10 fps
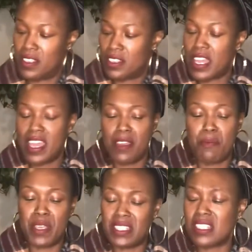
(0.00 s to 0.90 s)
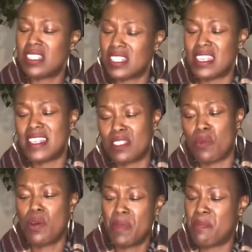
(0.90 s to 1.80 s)
Okay, business success
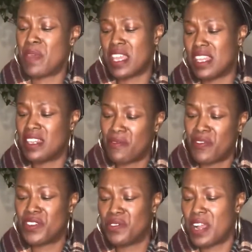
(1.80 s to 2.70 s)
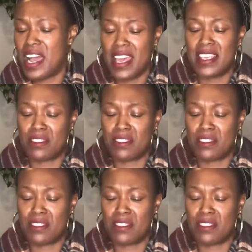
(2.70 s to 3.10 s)
will be picking up for you guys